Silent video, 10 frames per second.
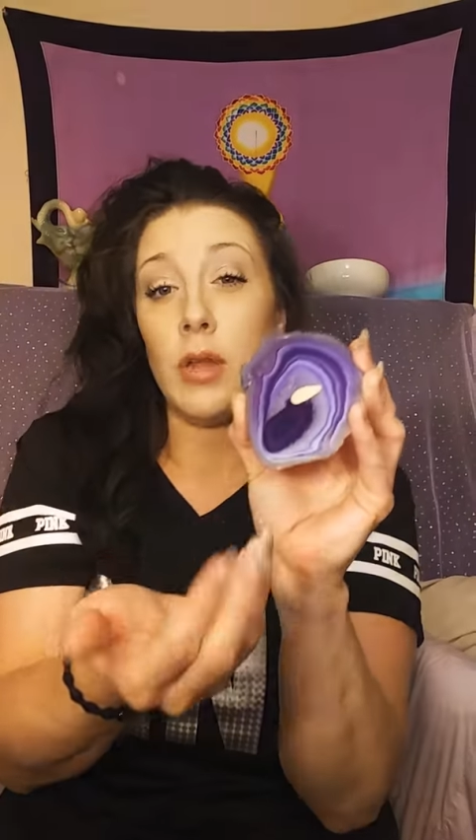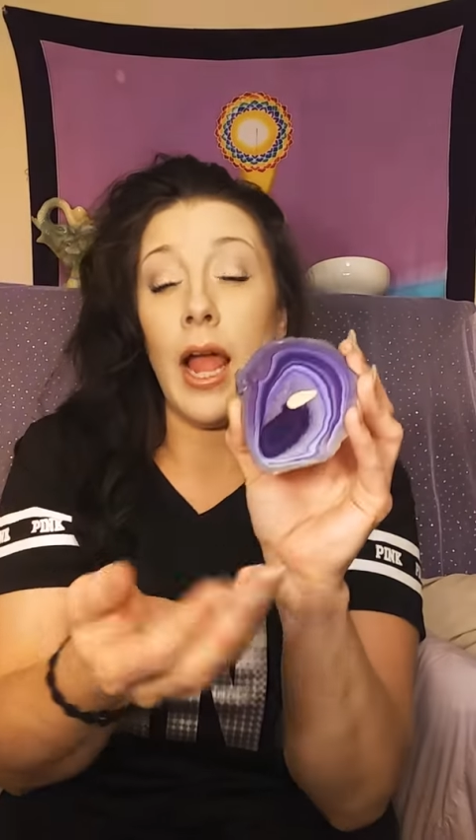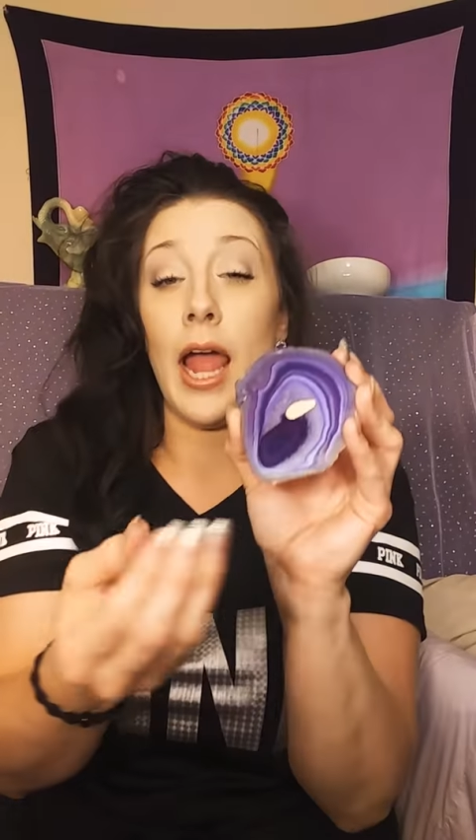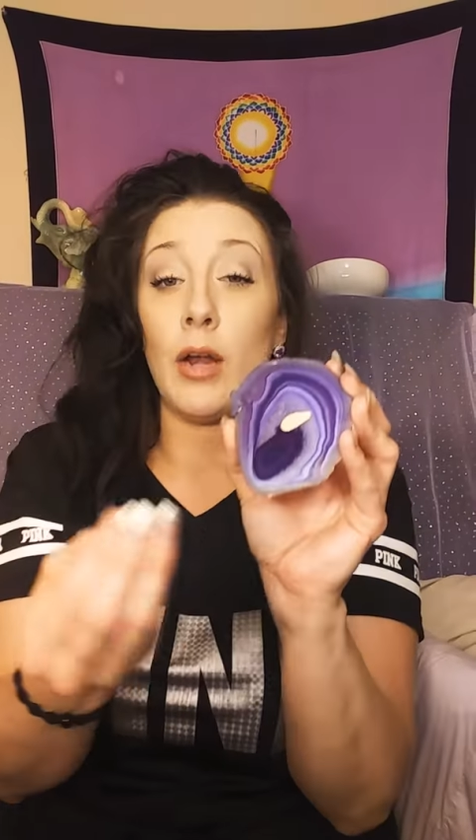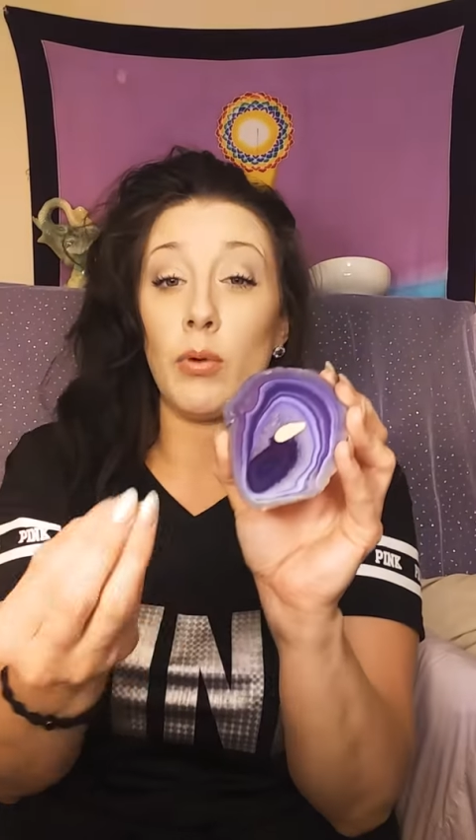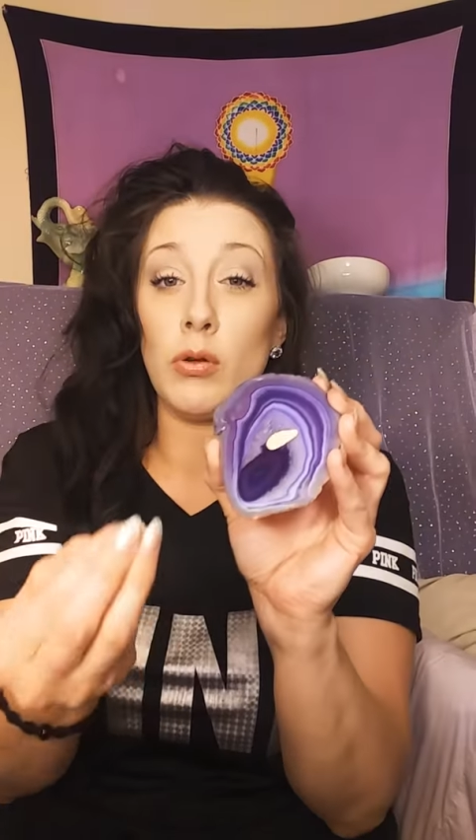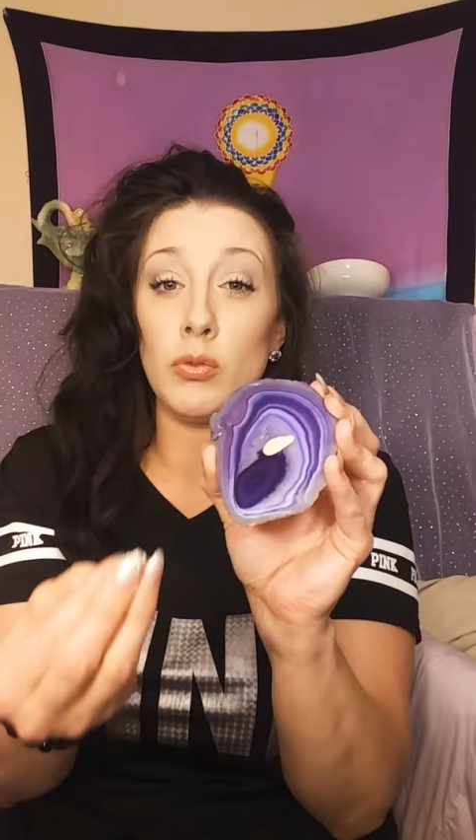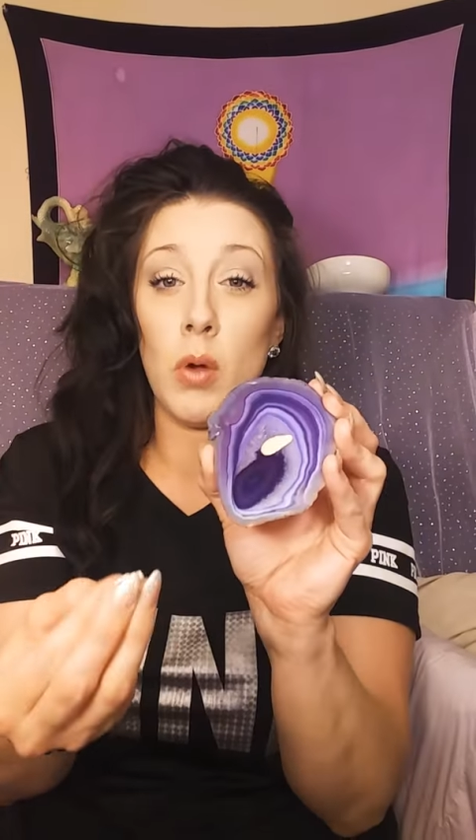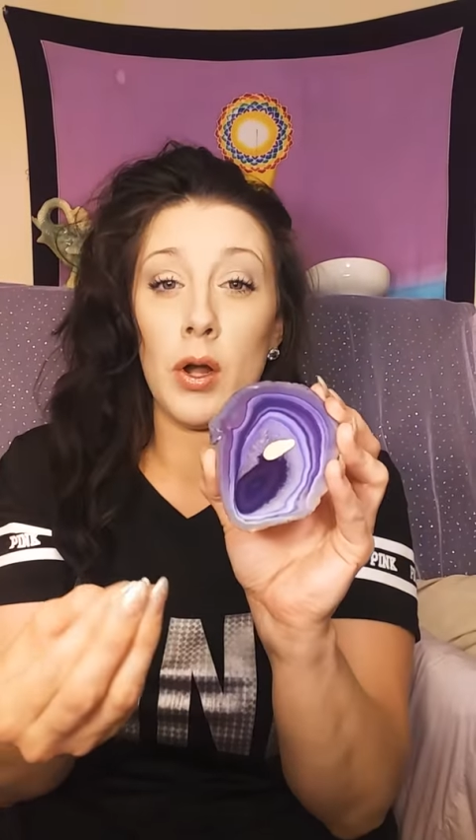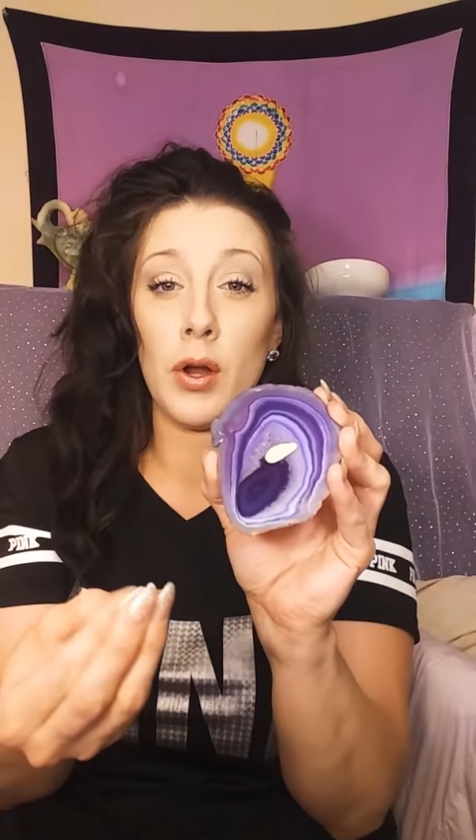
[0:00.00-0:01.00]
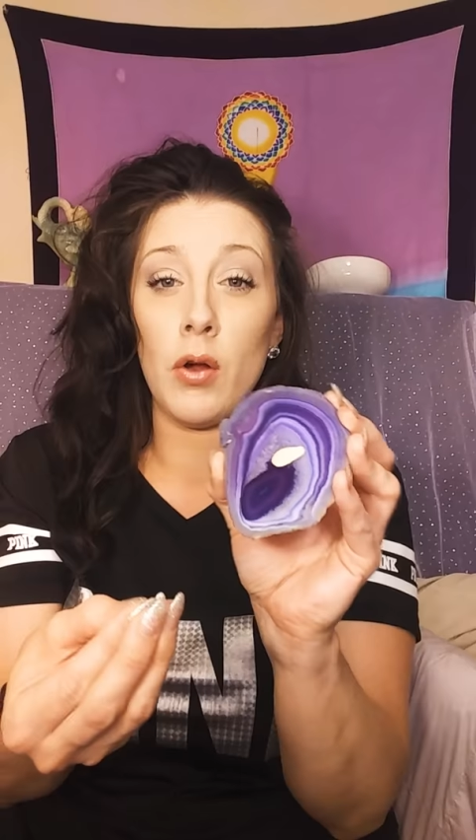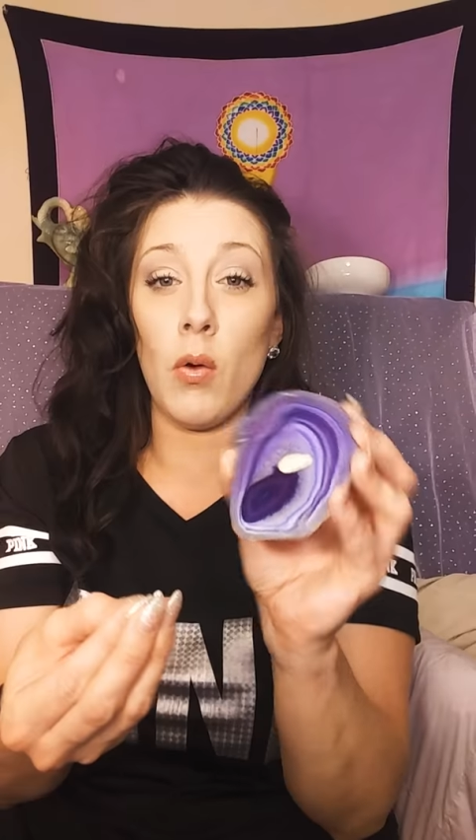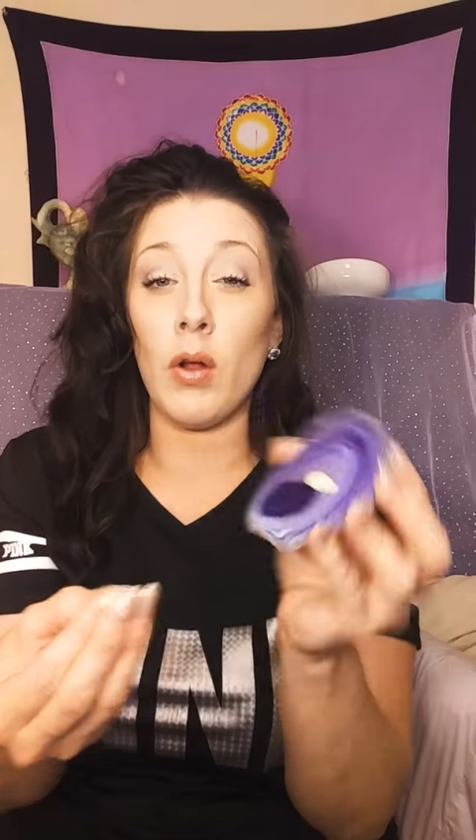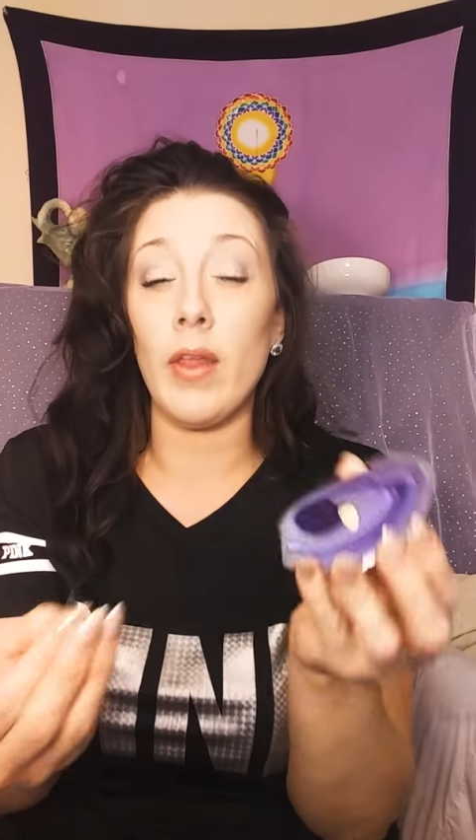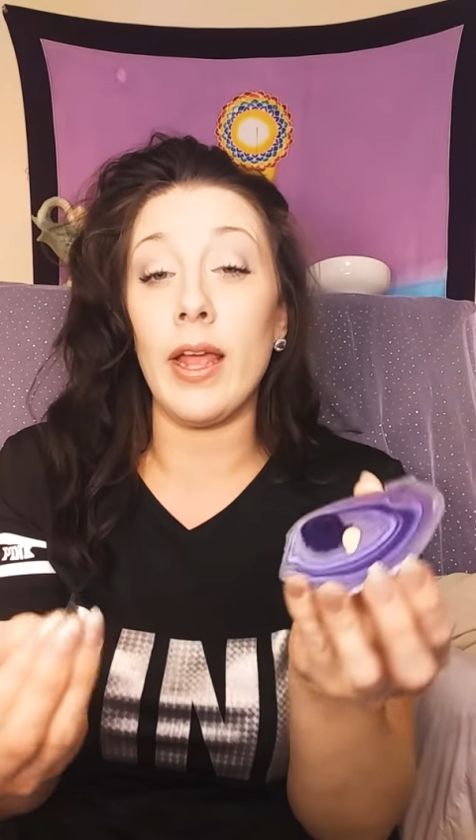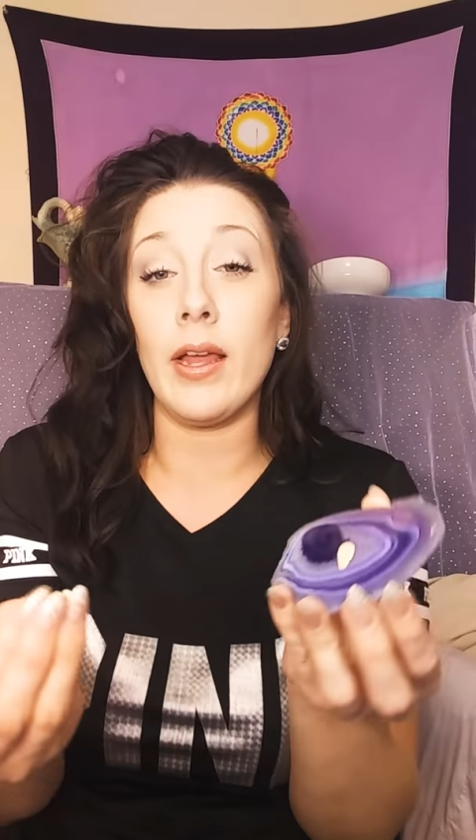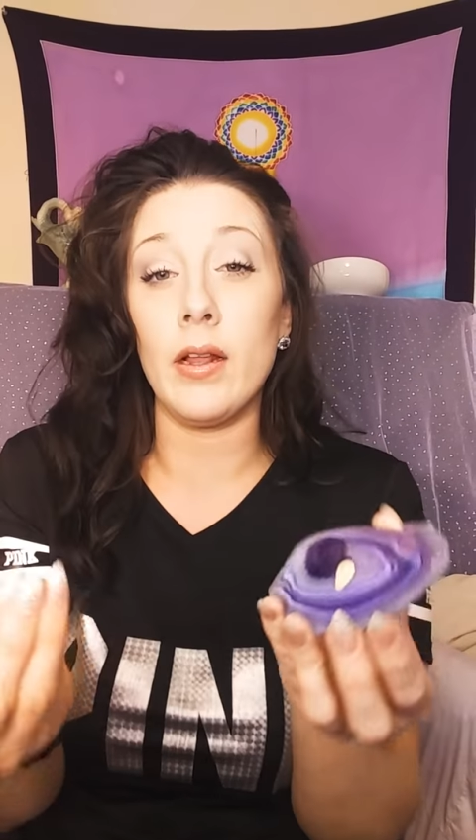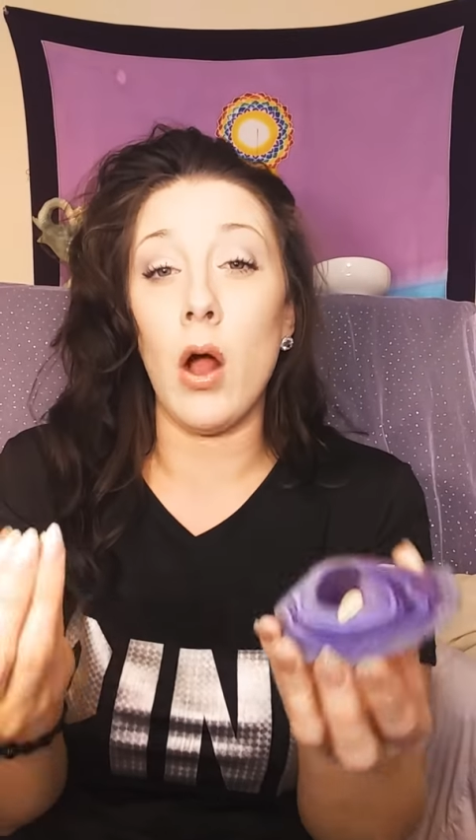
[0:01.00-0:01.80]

add rose water or like